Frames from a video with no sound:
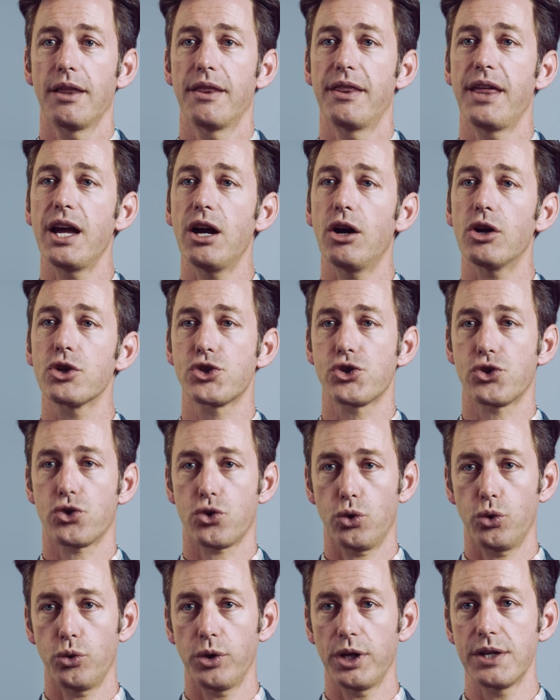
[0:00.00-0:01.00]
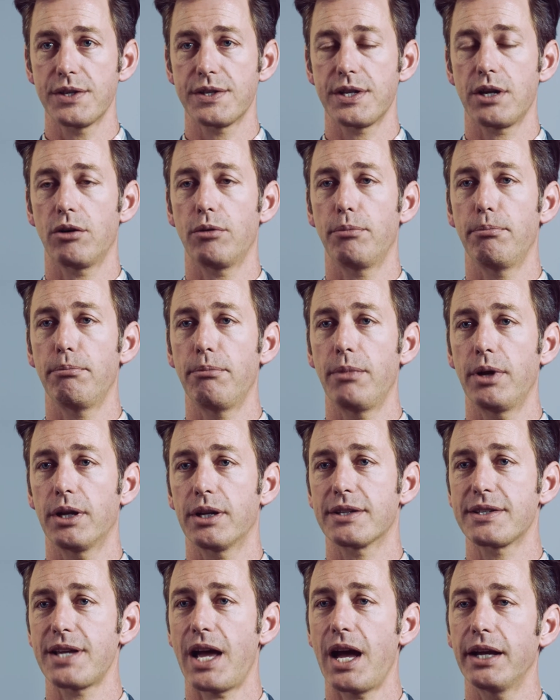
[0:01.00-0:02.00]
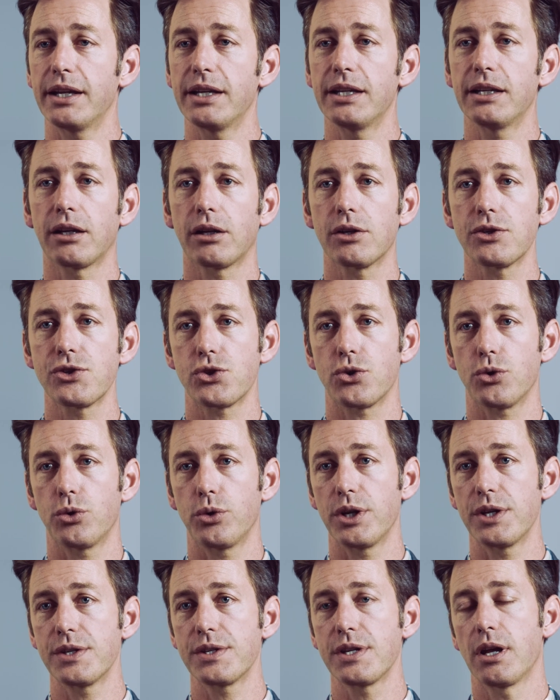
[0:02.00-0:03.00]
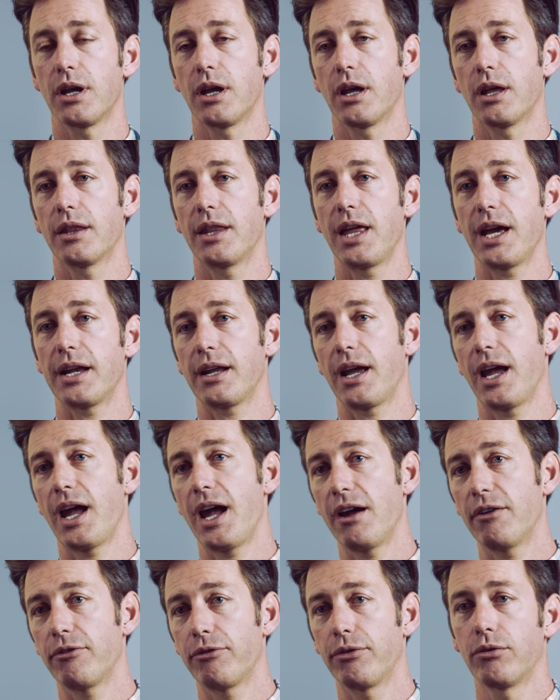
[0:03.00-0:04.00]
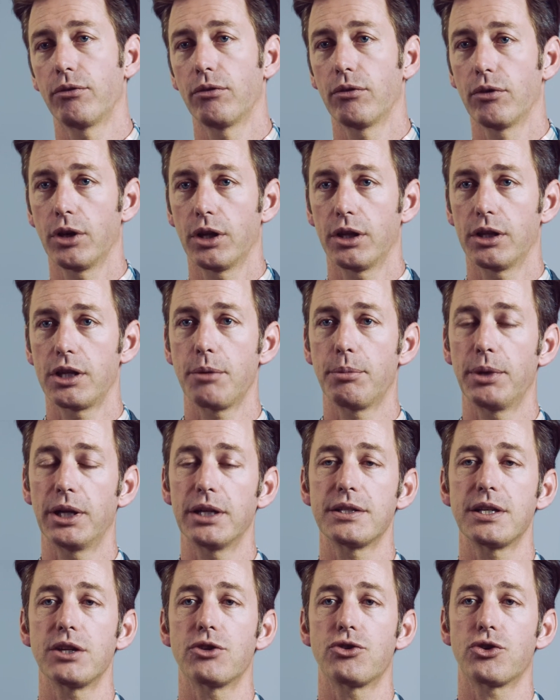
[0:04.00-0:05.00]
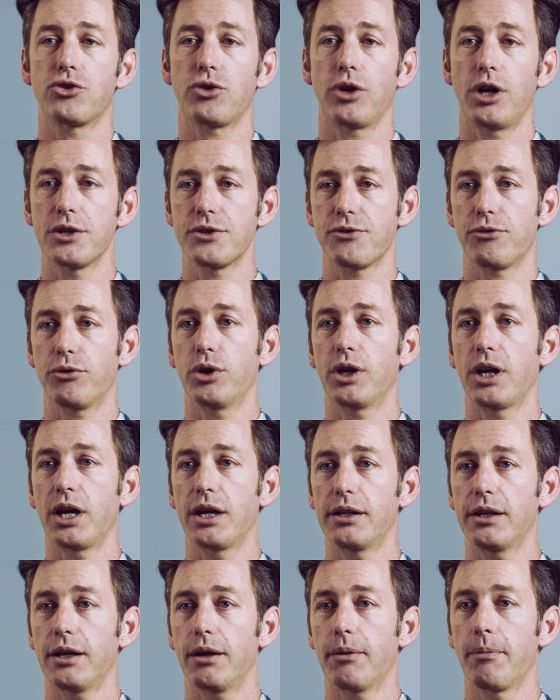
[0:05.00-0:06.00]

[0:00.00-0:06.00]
They are stories. They are tiny little stories that have the ability to transfer an idea.